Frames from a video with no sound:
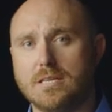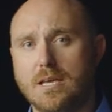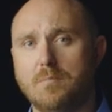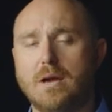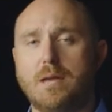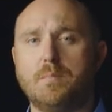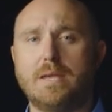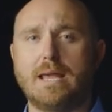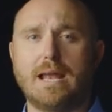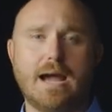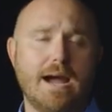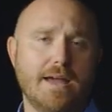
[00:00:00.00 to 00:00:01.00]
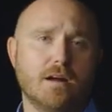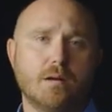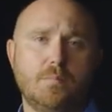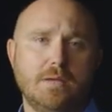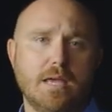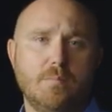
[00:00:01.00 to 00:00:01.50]
It might be at high
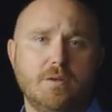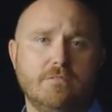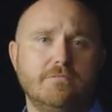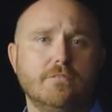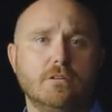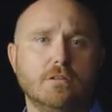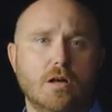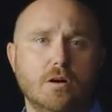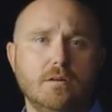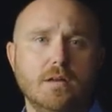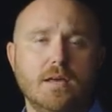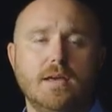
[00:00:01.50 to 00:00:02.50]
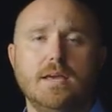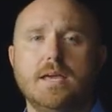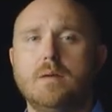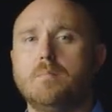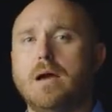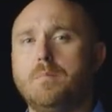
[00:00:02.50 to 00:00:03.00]
RPM and full load,
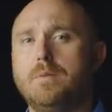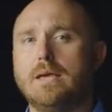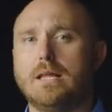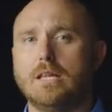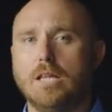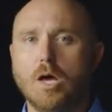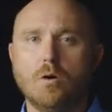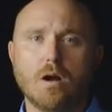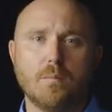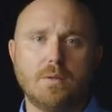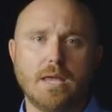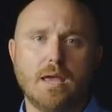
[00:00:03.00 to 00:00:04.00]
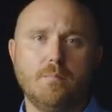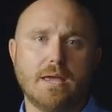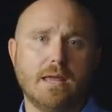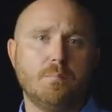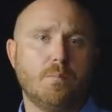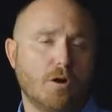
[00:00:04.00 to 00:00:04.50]
it might be at low RPM
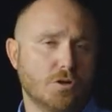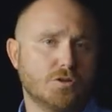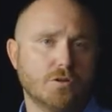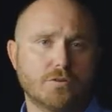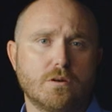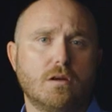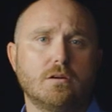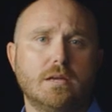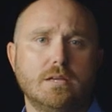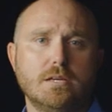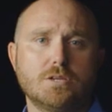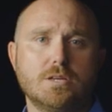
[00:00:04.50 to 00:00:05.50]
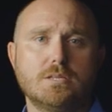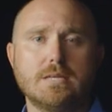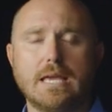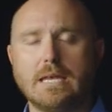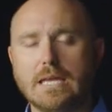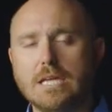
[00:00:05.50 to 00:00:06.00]
and partial throttle conditions,
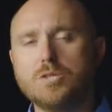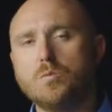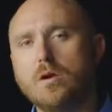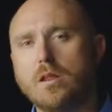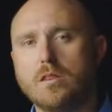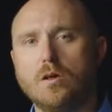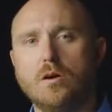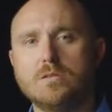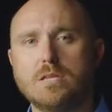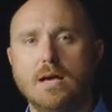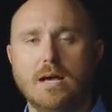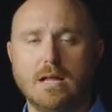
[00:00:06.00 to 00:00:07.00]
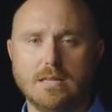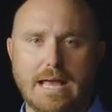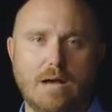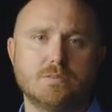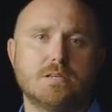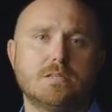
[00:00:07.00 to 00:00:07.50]
and each one of those
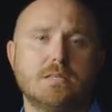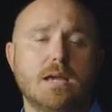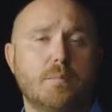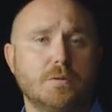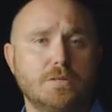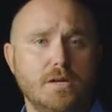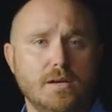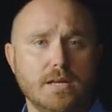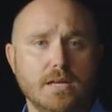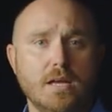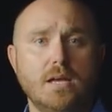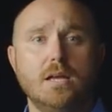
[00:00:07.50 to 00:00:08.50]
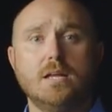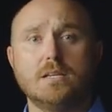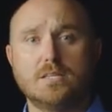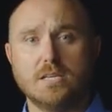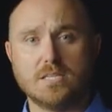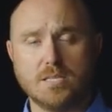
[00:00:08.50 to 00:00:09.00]
allows us the opportunity
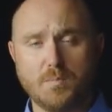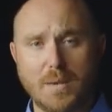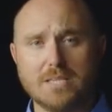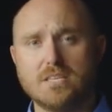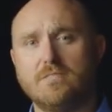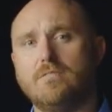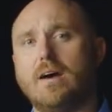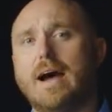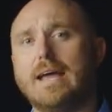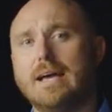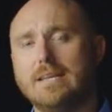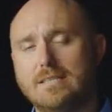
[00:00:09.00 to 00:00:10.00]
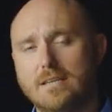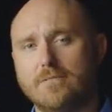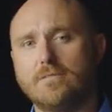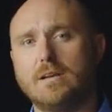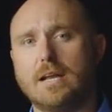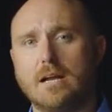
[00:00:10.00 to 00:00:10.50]
to specify a
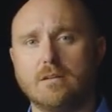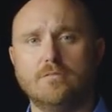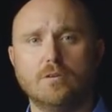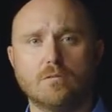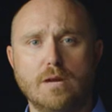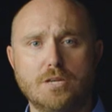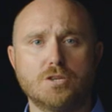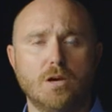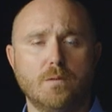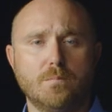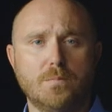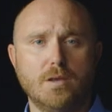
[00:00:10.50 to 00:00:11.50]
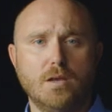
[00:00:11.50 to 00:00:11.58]
different air fuel ratio.